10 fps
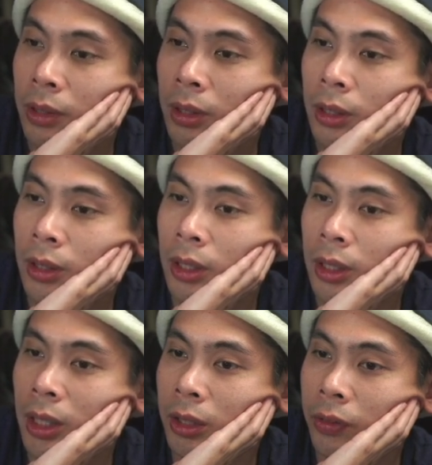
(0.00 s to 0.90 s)
And
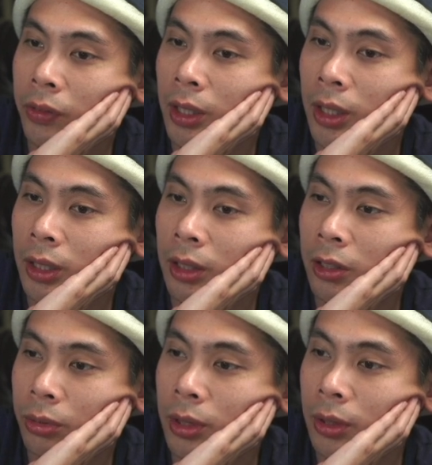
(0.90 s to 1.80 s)
then now you've got
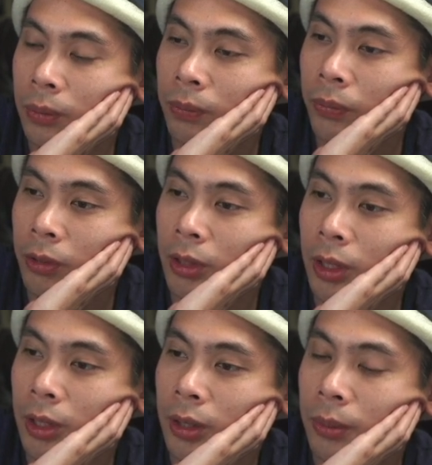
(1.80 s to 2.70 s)
this one
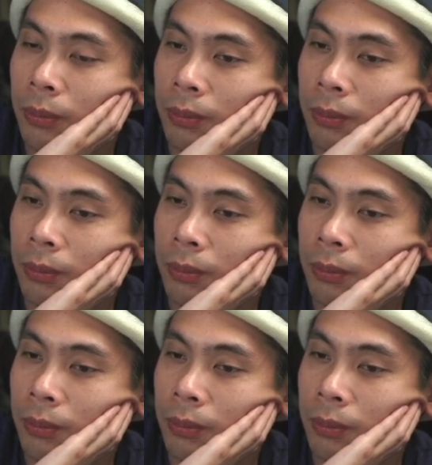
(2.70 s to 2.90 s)
right here.